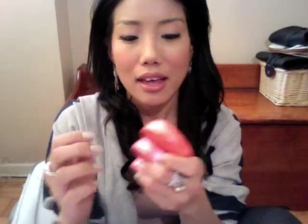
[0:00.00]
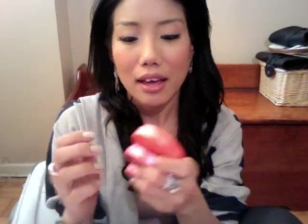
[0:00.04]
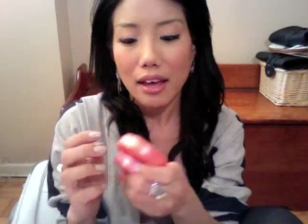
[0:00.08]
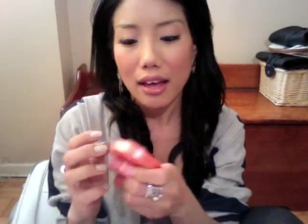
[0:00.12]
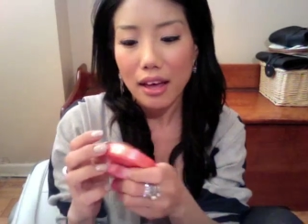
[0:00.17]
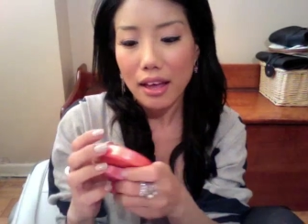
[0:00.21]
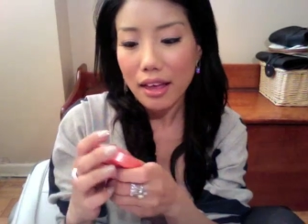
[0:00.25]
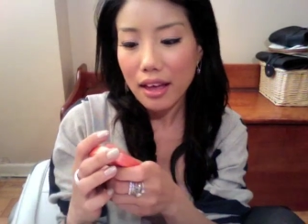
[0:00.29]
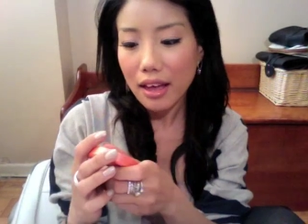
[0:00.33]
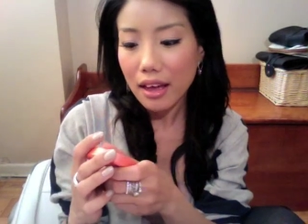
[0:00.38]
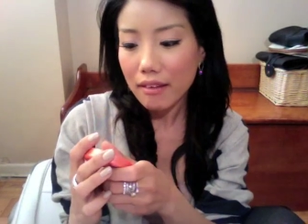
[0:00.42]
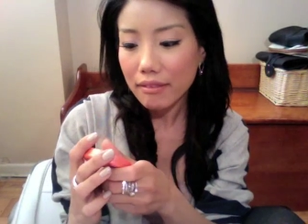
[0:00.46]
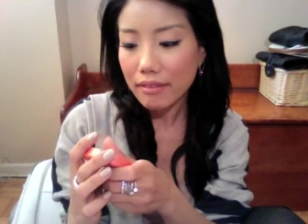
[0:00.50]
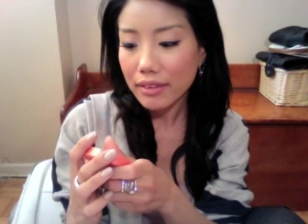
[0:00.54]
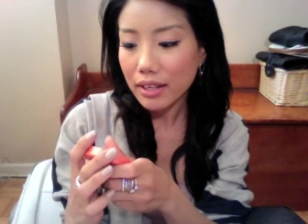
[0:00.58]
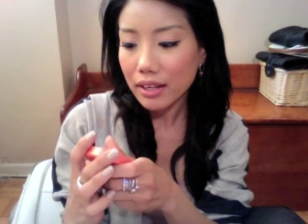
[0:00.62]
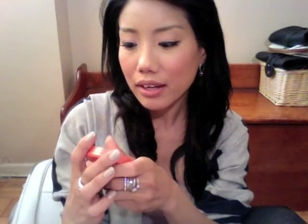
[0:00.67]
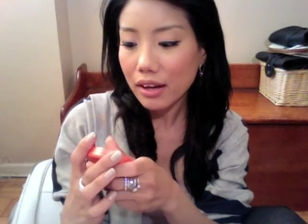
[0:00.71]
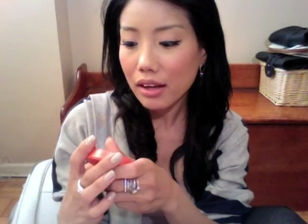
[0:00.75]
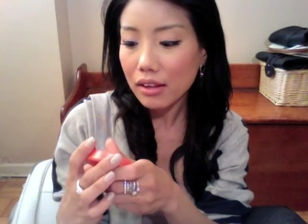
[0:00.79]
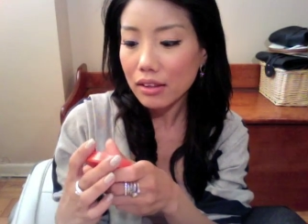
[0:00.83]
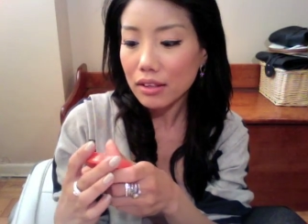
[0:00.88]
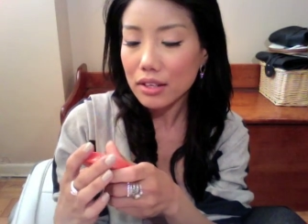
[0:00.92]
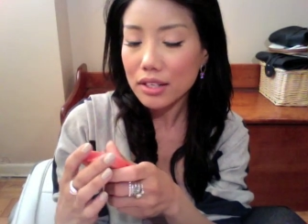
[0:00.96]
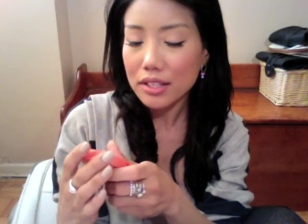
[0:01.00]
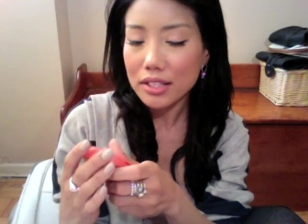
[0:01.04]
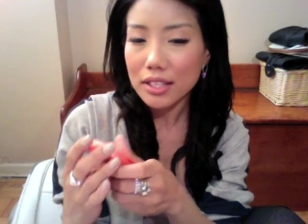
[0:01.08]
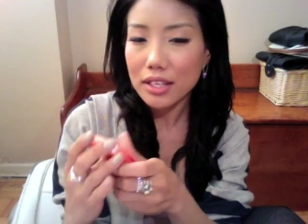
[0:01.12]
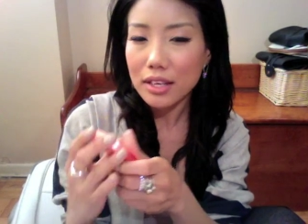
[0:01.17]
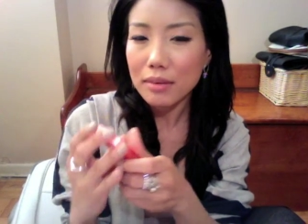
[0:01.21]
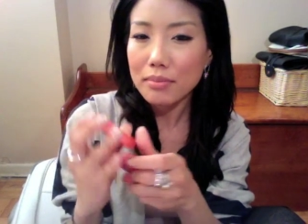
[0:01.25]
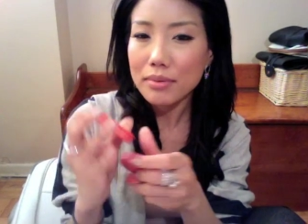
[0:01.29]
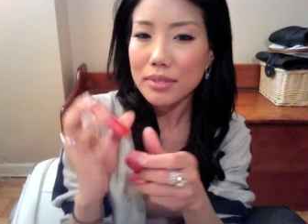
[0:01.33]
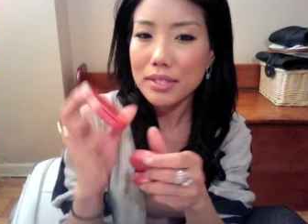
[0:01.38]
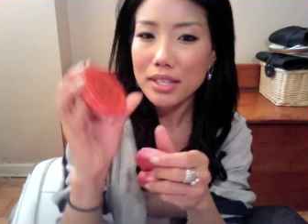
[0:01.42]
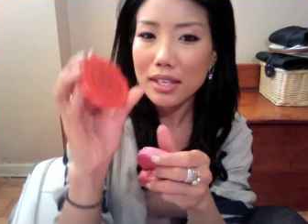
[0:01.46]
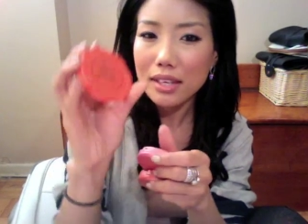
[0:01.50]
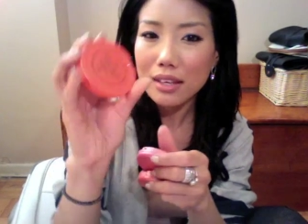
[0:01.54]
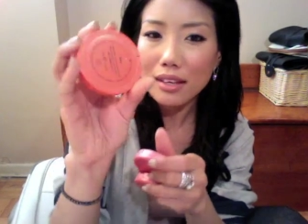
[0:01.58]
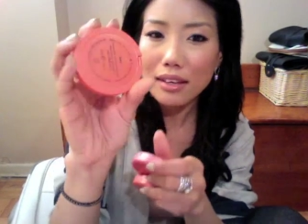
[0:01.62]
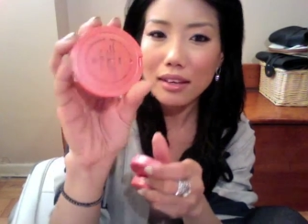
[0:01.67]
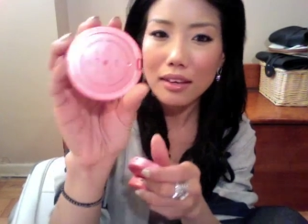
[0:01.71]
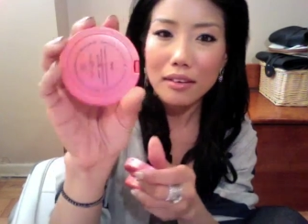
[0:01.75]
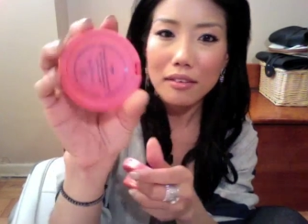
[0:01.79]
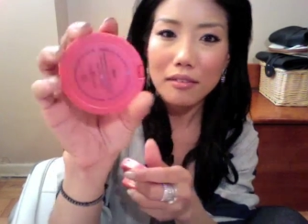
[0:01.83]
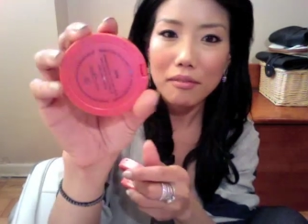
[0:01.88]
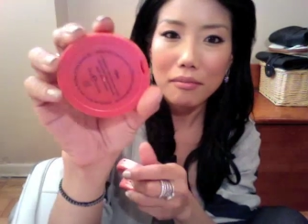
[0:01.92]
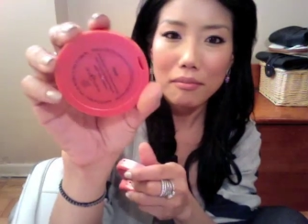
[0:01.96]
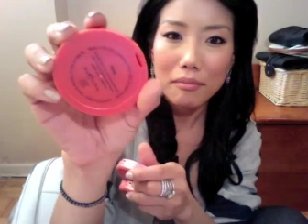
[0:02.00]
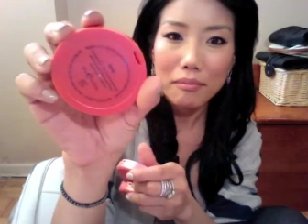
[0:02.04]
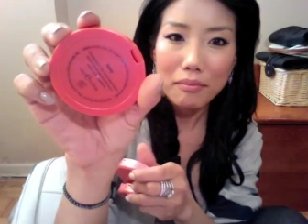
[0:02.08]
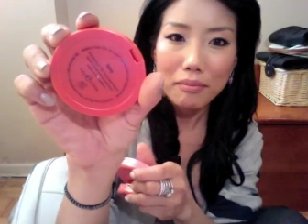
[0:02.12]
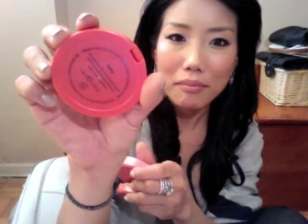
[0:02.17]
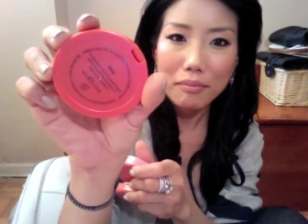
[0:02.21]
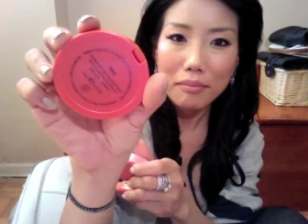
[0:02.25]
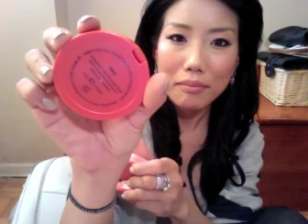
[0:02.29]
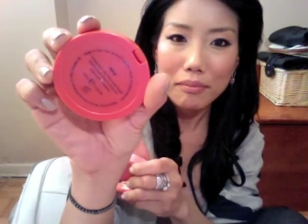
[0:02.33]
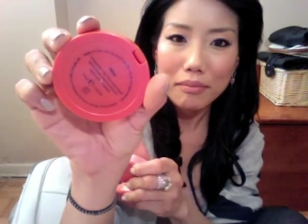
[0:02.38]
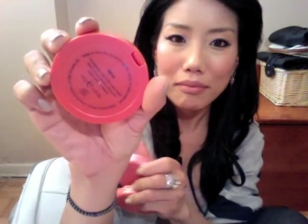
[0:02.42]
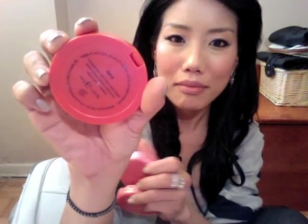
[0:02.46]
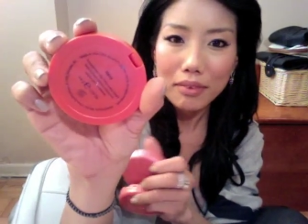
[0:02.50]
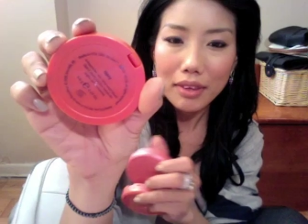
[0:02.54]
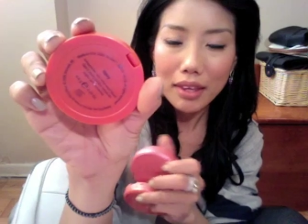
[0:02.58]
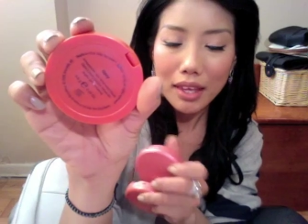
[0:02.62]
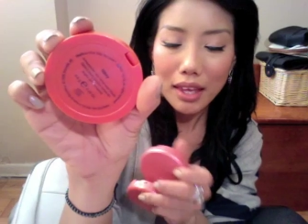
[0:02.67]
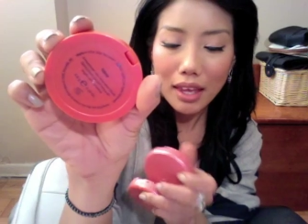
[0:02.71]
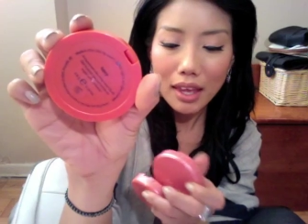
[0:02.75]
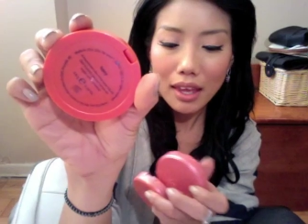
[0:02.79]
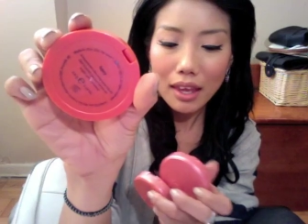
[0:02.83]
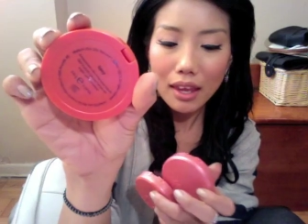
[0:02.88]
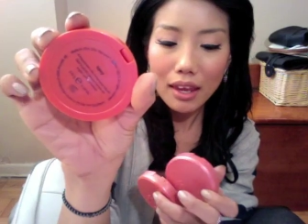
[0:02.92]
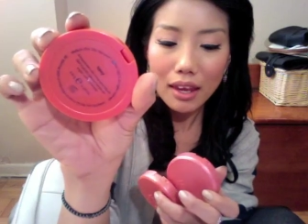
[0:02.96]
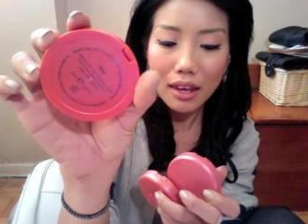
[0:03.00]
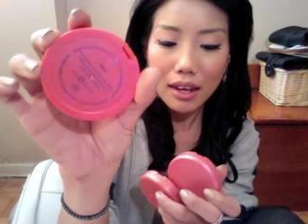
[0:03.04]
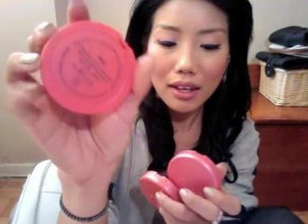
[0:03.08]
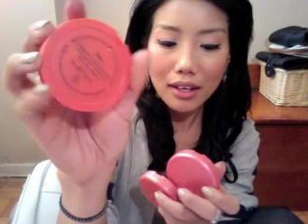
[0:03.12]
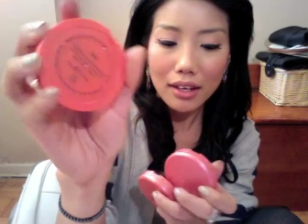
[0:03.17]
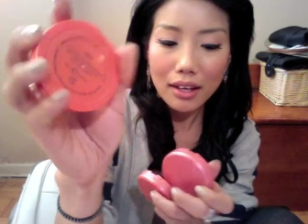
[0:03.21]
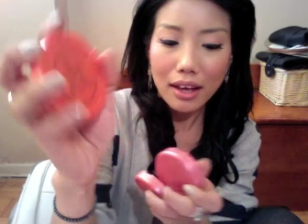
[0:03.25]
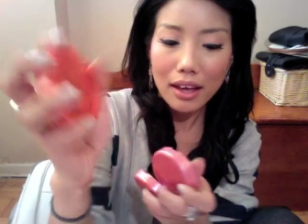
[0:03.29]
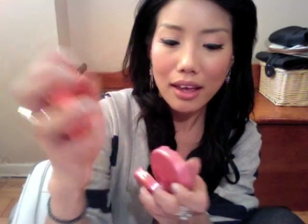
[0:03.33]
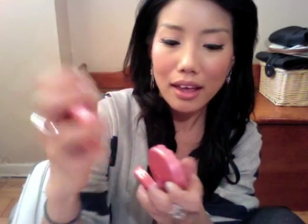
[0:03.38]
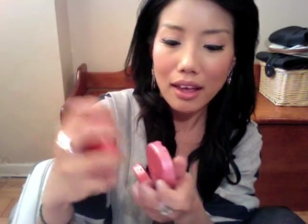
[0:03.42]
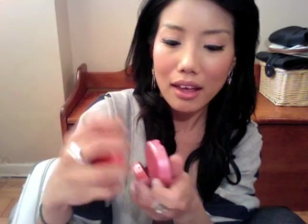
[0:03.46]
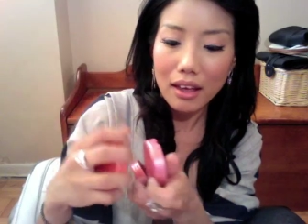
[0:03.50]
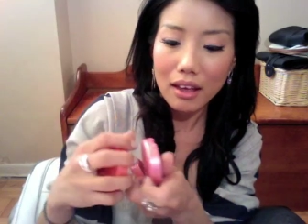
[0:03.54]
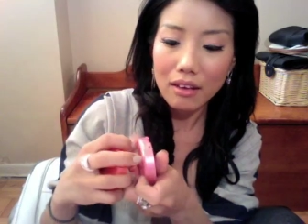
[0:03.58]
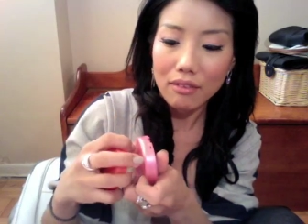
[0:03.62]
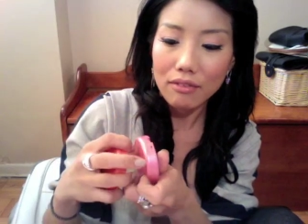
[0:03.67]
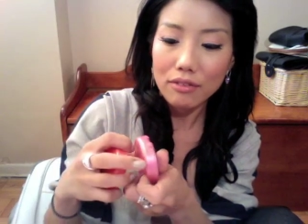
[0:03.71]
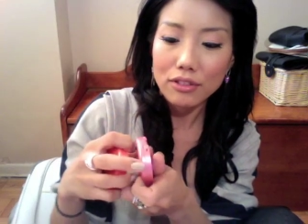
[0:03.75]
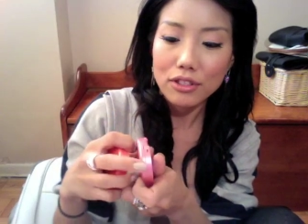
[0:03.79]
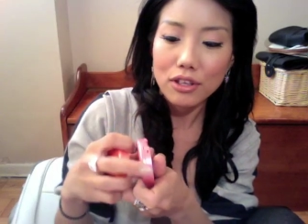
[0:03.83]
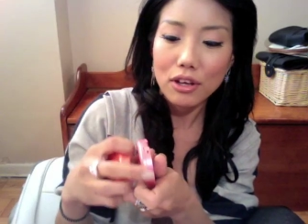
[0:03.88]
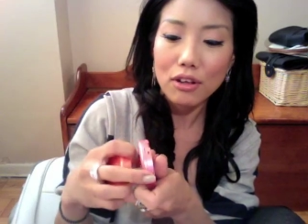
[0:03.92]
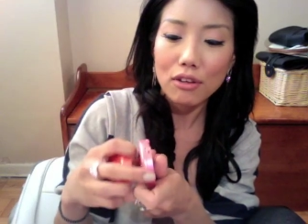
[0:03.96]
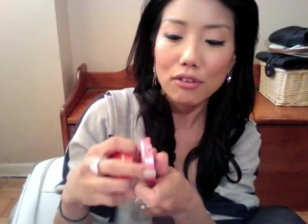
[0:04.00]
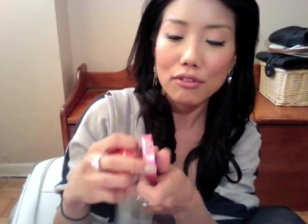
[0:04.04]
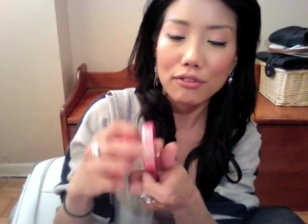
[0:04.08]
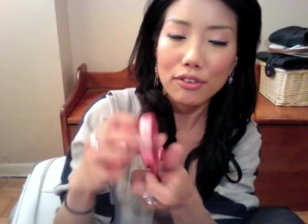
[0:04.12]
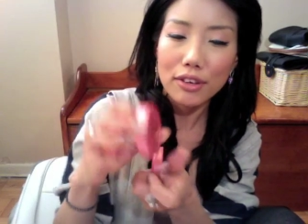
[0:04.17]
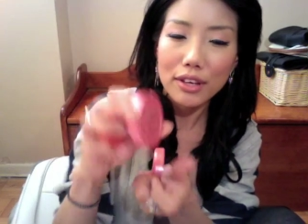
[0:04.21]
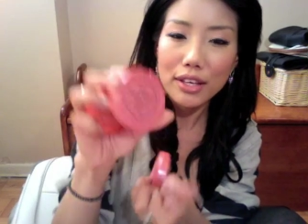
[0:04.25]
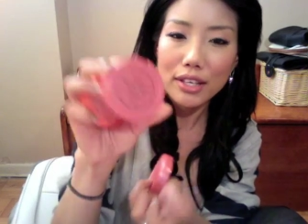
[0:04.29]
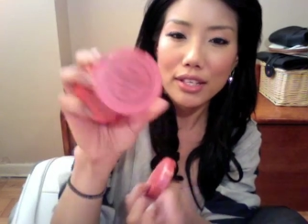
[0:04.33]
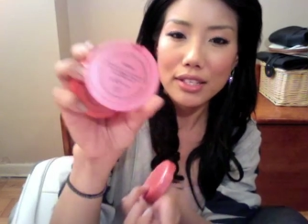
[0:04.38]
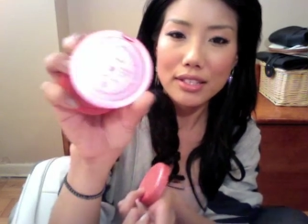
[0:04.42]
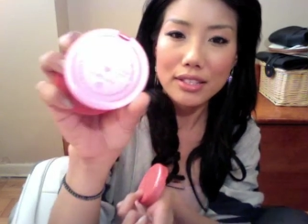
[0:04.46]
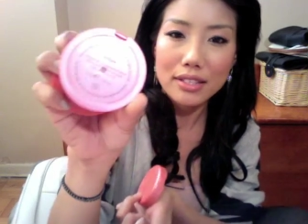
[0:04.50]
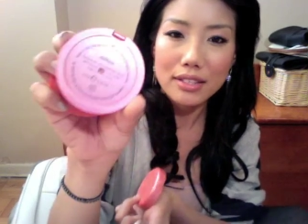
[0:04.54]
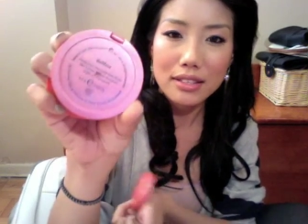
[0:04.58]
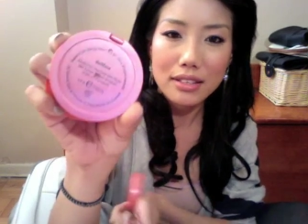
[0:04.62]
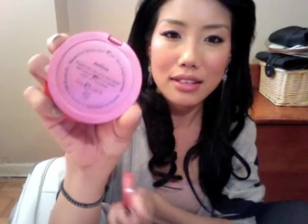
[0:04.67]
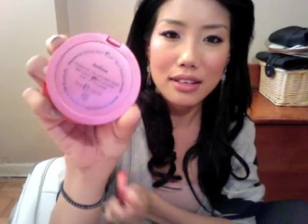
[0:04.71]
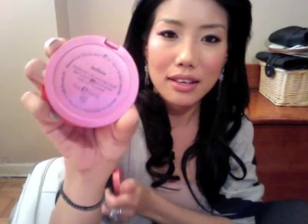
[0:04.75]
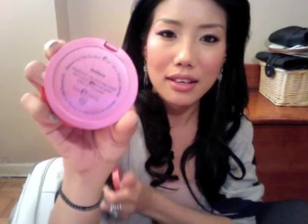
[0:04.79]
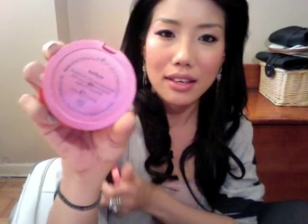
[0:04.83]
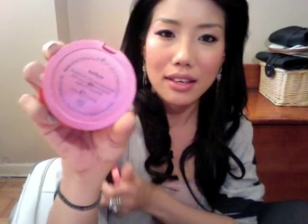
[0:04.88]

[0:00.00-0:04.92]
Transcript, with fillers: I have the color Tipsy, and I have Dollface,